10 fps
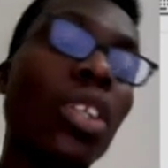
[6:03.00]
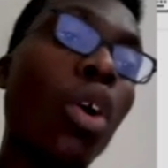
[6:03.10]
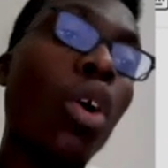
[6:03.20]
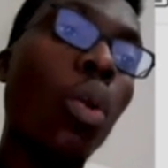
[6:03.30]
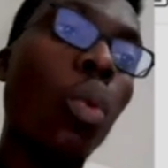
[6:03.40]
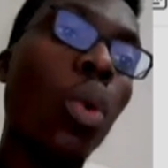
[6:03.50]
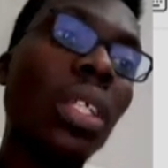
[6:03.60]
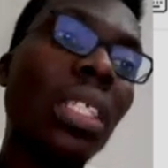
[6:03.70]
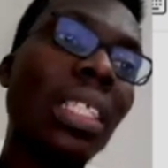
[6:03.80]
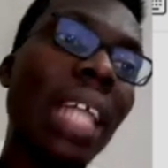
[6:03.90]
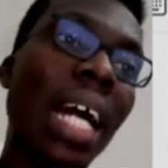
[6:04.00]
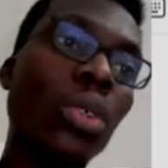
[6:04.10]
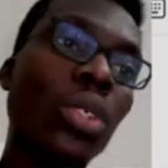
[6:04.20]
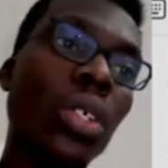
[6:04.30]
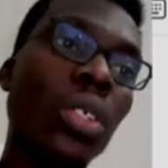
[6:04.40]
that
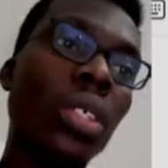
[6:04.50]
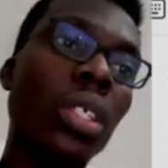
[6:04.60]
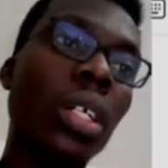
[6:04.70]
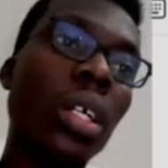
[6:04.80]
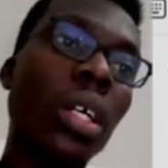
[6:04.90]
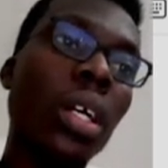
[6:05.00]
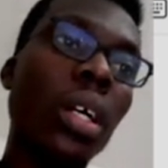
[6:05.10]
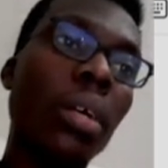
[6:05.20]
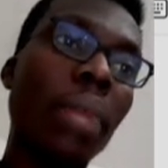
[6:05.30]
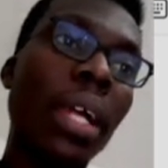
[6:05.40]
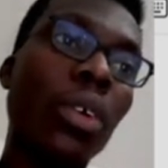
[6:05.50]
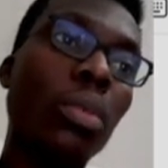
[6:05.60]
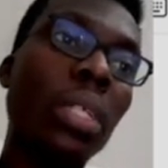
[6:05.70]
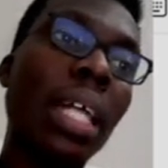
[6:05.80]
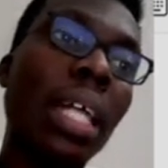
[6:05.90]
1000
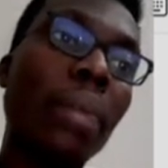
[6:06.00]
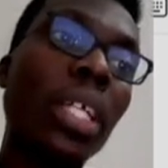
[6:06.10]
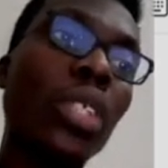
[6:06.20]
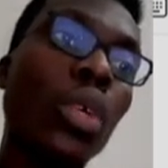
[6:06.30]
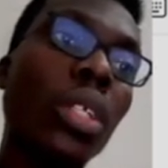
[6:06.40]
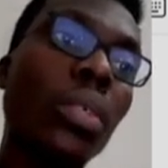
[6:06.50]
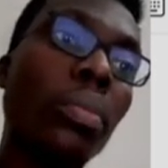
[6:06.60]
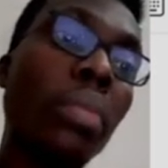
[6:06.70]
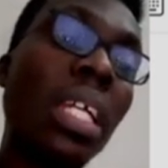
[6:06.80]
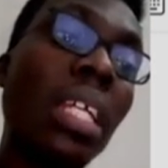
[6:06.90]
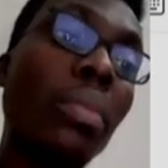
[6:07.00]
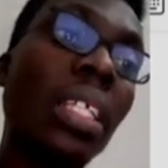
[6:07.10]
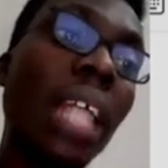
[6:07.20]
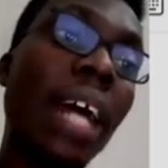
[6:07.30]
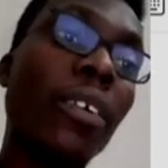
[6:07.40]
micrometer makes 1
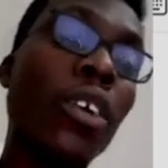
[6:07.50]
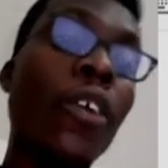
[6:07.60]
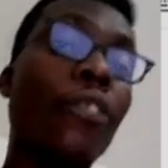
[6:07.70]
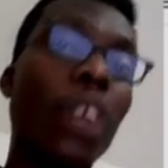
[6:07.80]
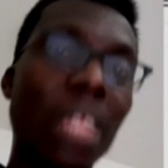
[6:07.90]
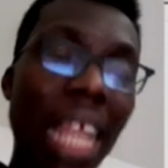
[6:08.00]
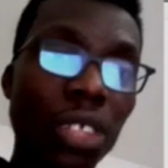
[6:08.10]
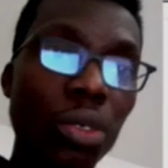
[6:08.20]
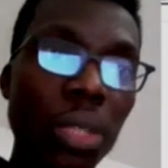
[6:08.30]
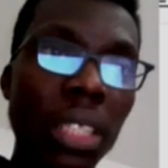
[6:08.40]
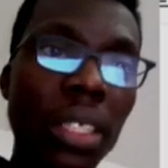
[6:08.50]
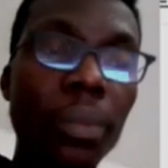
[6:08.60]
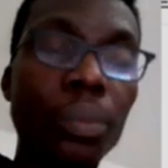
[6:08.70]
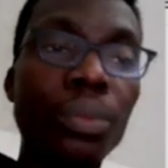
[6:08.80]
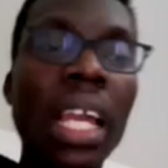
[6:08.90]
millimeter. For that
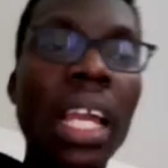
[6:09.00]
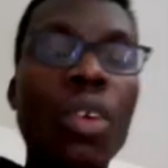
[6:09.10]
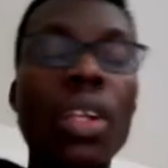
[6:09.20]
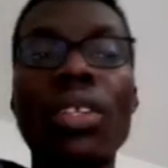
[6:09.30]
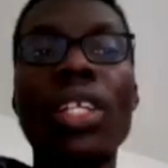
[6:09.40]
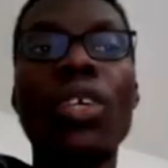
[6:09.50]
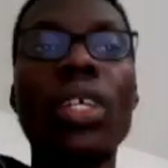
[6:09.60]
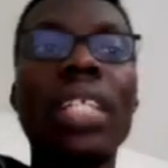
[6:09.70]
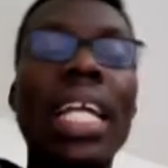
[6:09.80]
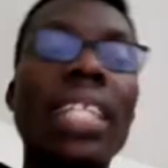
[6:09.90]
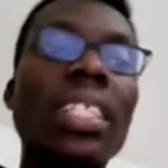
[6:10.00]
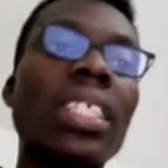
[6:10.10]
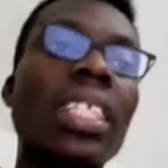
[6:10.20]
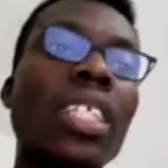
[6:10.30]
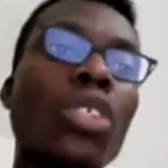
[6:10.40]
reason, when you are doing a question like
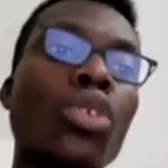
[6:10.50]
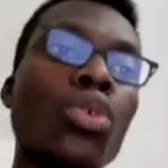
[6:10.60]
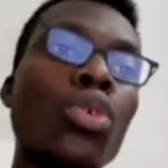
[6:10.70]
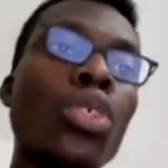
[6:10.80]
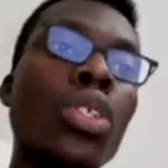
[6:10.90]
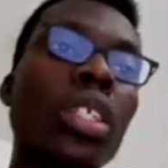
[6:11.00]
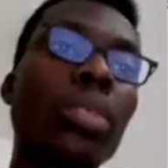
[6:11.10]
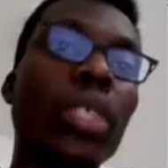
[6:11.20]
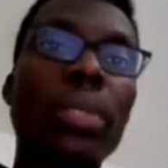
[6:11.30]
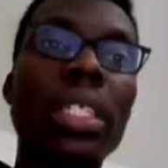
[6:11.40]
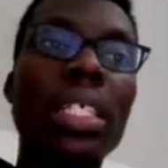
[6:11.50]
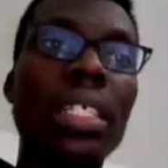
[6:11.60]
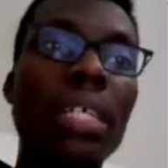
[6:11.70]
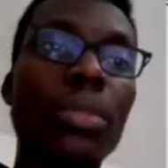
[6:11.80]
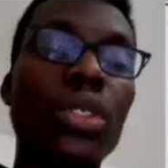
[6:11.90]
this, the two units must be
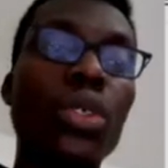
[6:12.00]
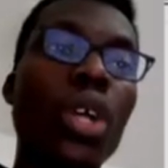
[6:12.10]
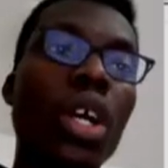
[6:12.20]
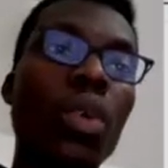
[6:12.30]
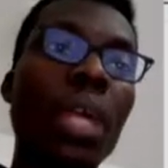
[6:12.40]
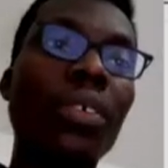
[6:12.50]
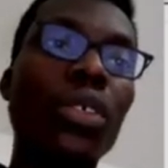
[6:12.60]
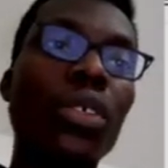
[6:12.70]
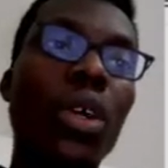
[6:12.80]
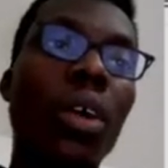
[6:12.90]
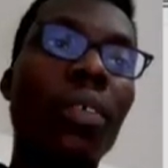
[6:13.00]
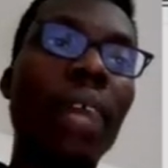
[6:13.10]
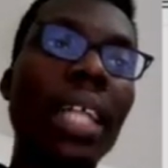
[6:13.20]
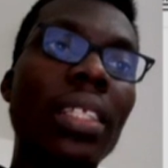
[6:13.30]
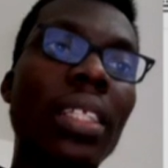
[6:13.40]
the same. So we have to
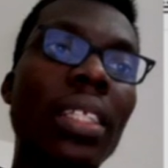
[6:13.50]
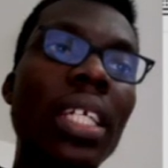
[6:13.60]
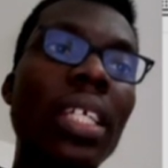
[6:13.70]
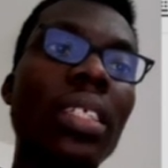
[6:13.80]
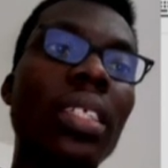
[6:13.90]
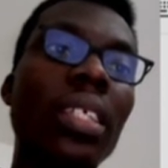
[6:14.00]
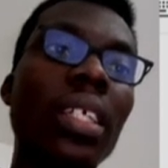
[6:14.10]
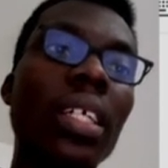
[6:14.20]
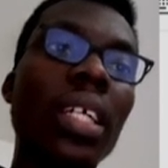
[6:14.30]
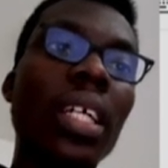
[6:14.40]
convert this